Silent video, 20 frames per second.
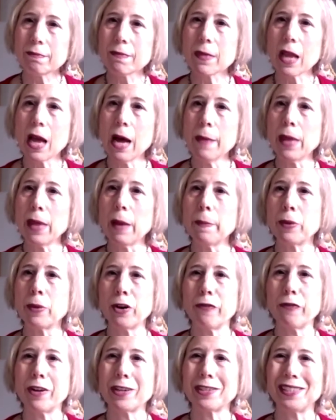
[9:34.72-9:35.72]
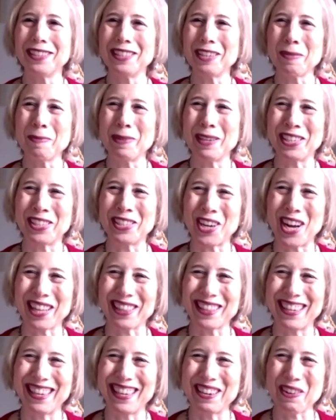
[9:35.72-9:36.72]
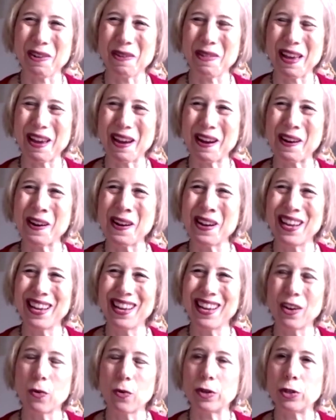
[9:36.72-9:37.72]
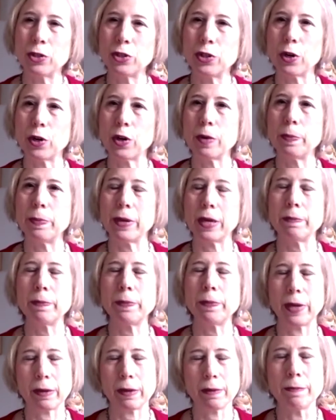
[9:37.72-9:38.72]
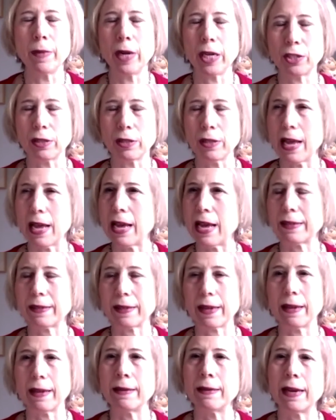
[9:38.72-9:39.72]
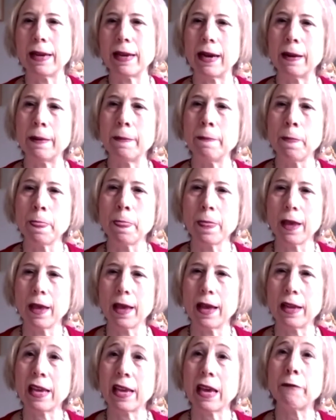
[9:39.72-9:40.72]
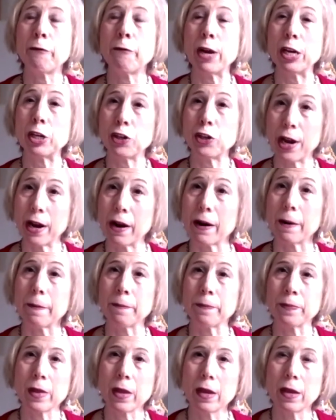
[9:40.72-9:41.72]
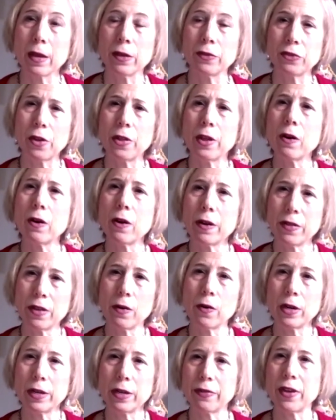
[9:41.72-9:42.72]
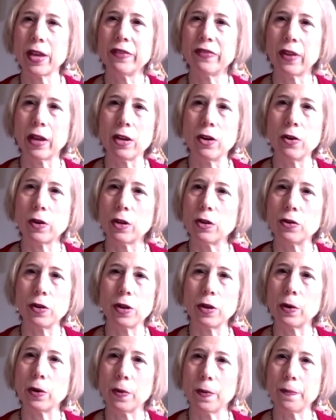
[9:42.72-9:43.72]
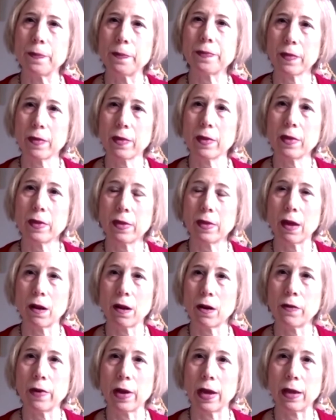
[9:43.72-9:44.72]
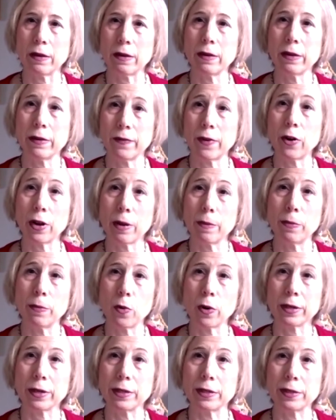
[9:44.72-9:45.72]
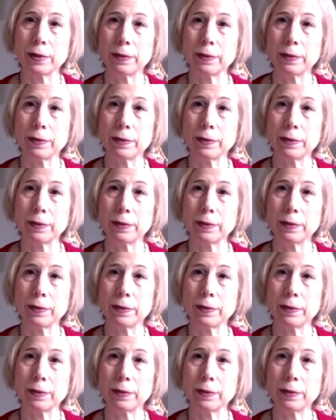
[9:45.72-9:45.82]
I'm not perfect, a little bit of chocolate here or there, or dessert, but much less, and get fresh air. So there are things that you can do that are very important.